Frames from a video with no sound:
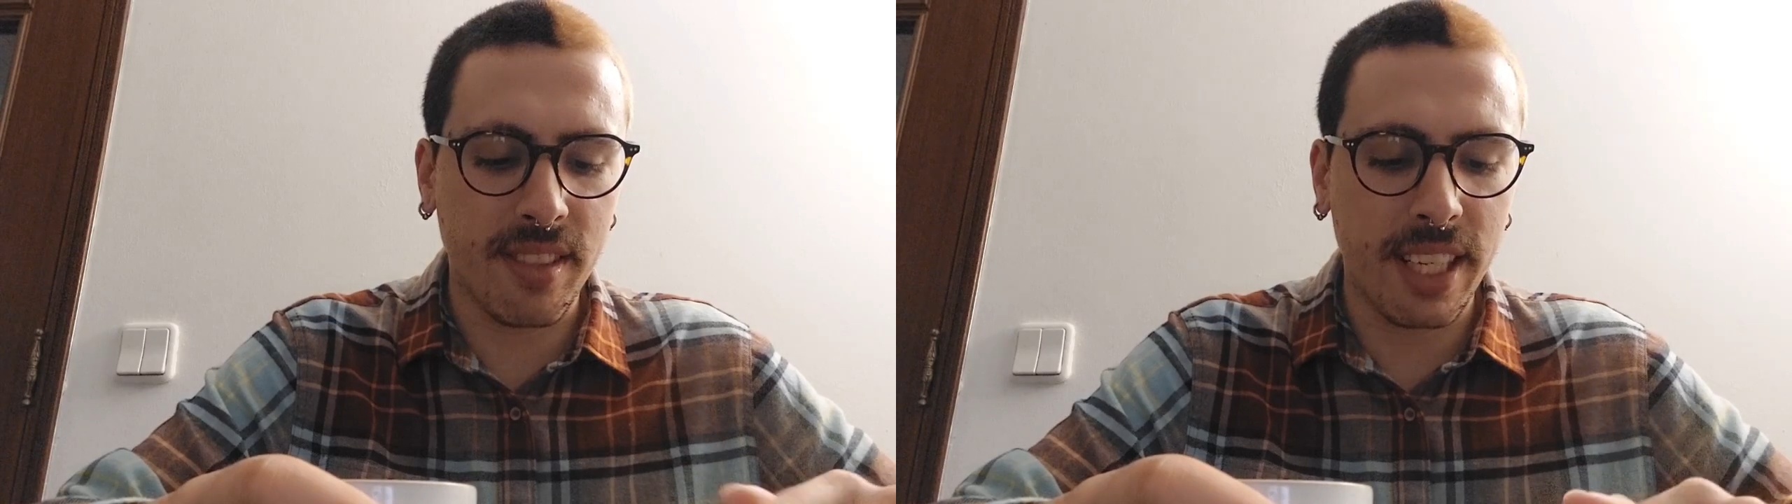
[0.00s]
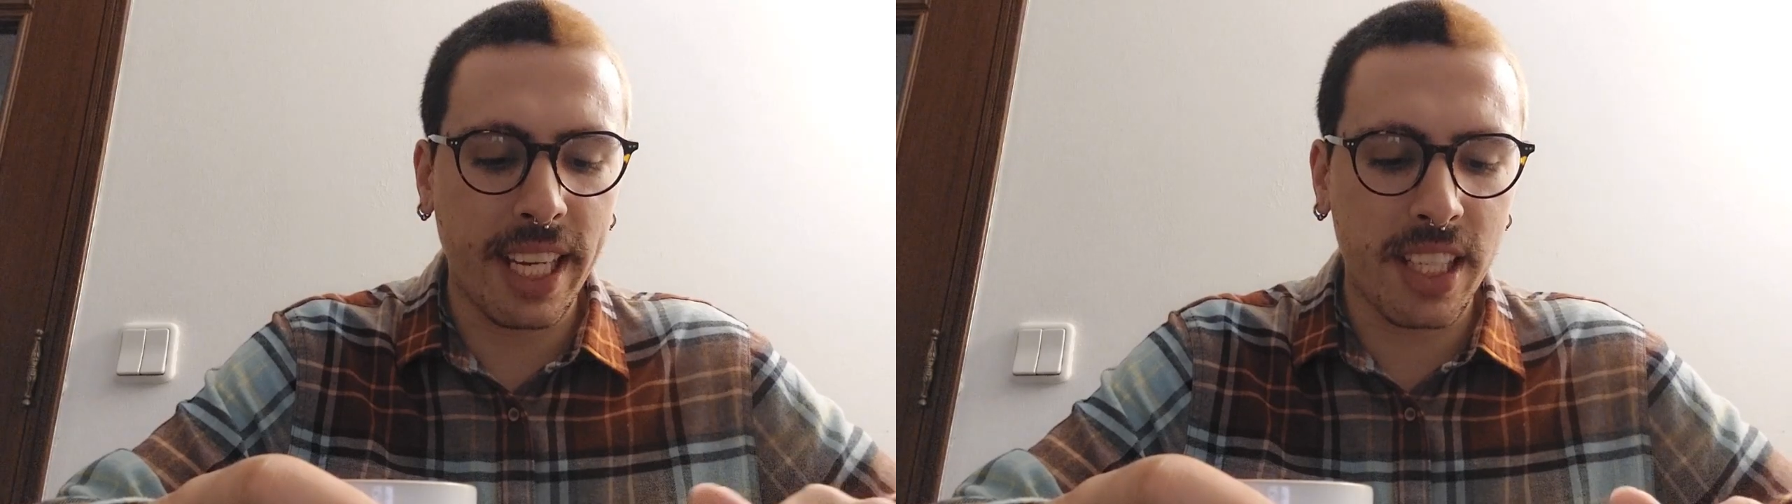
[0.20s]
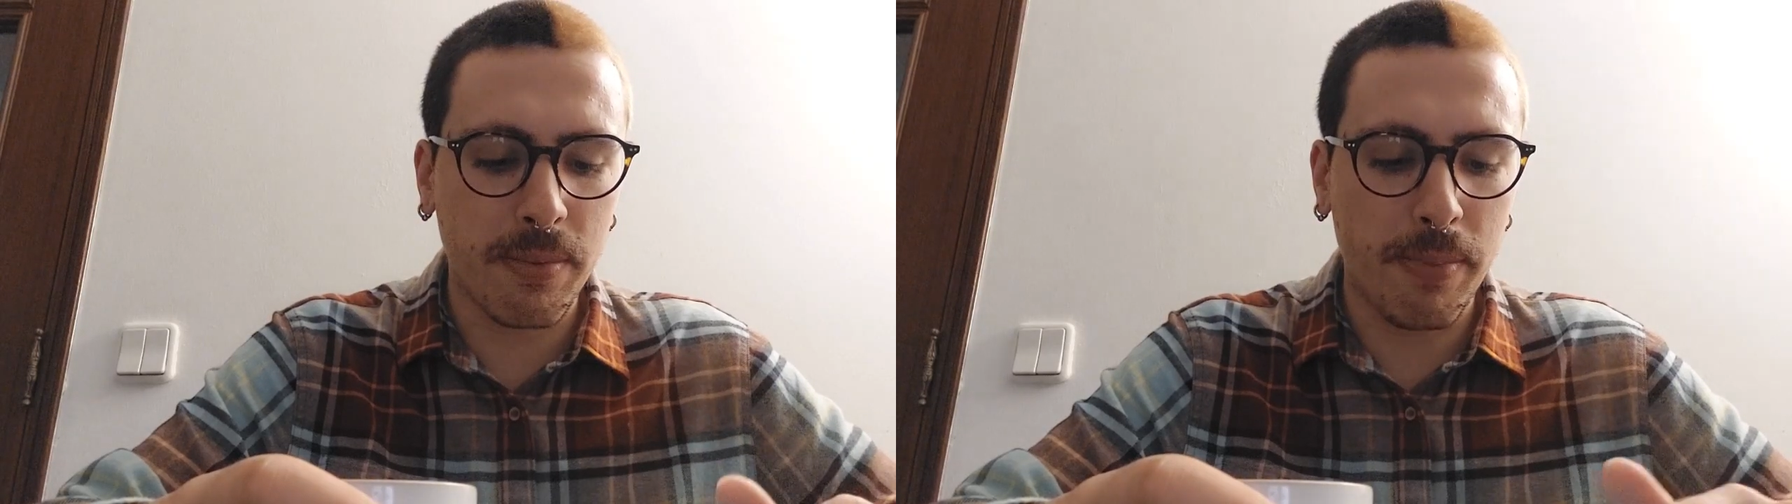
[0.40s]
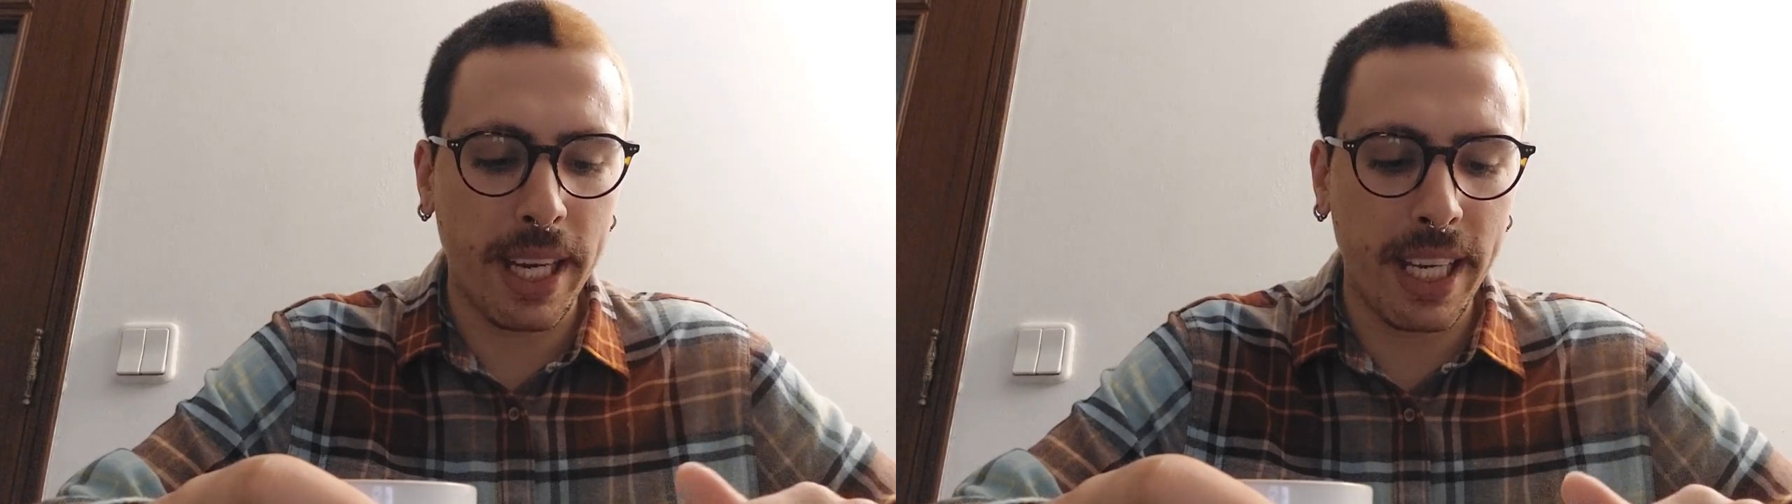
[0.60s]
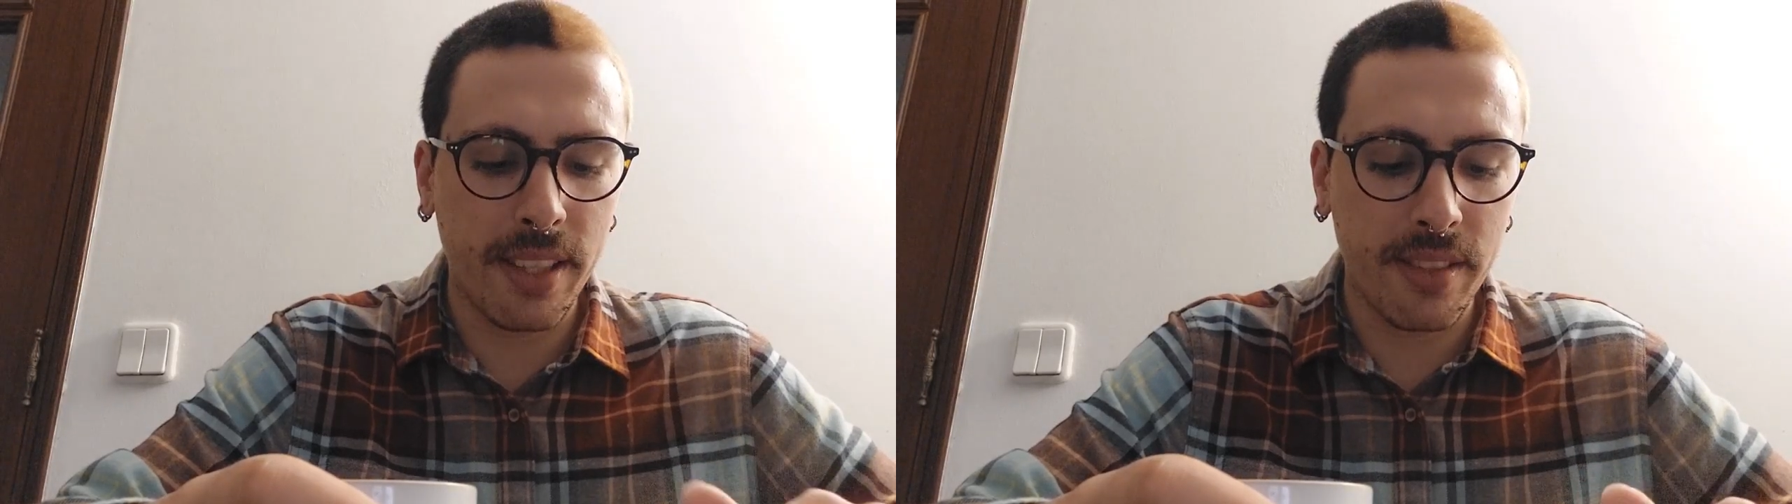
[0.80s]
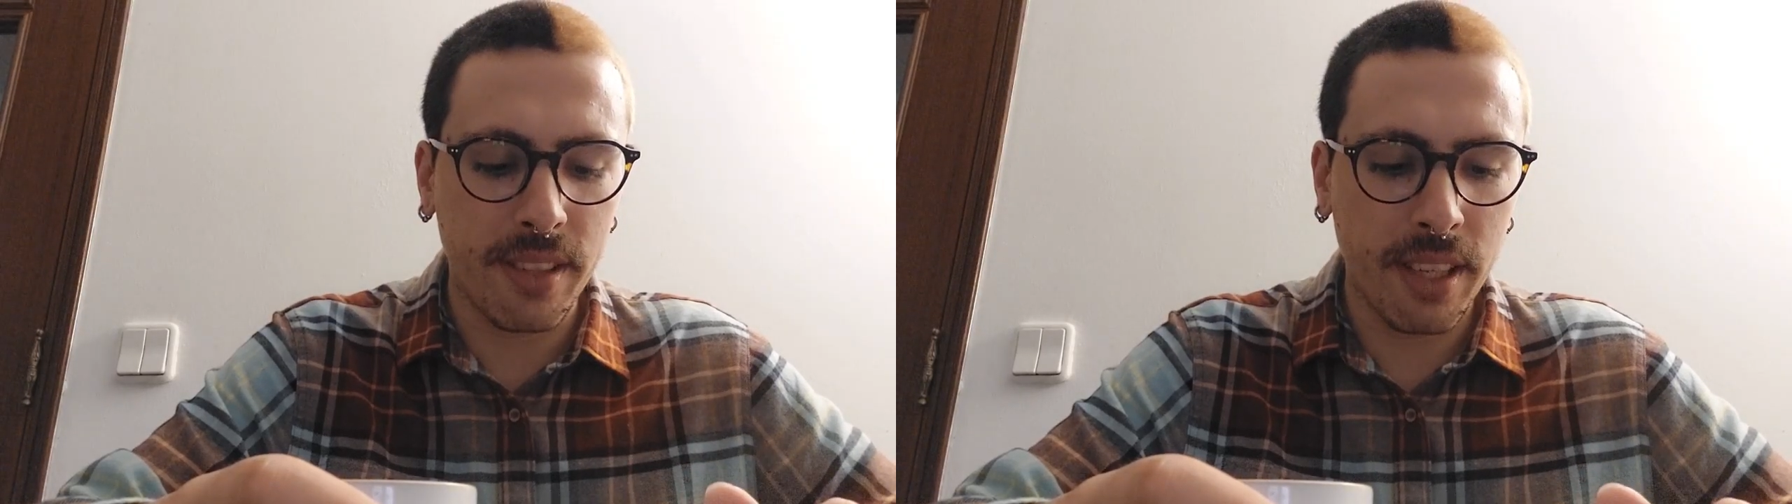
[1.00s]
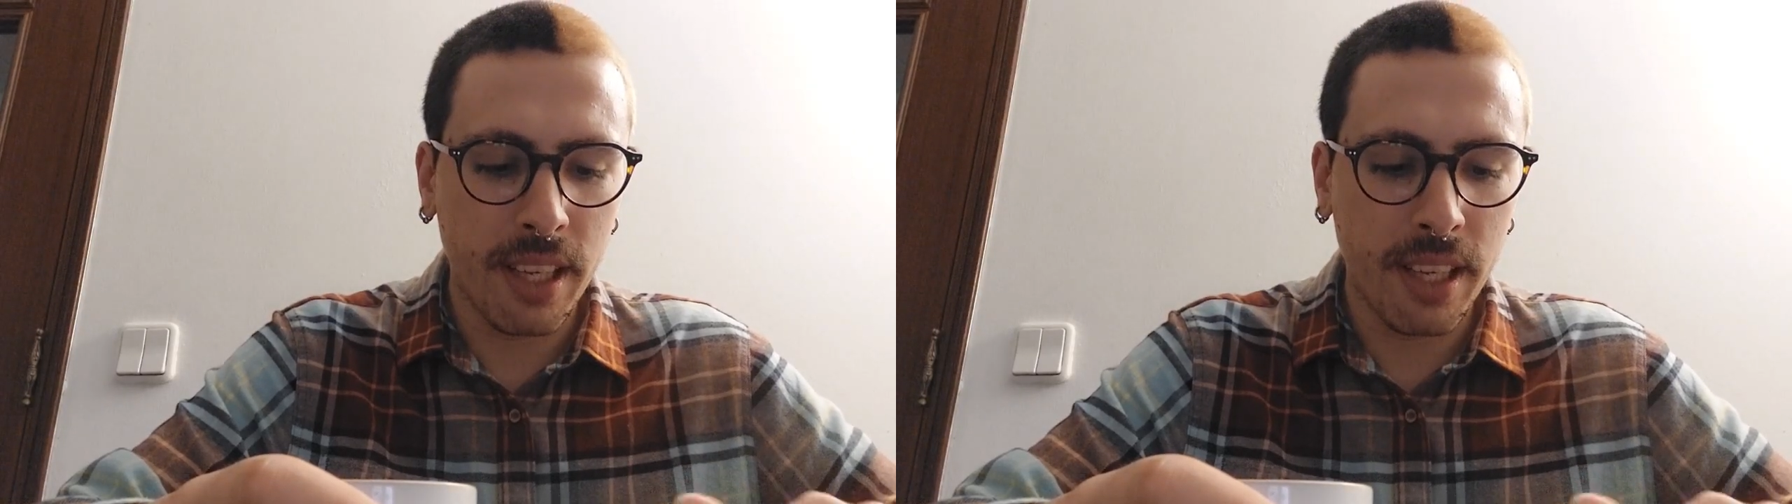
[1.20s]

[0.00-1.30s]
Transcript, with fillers: the next band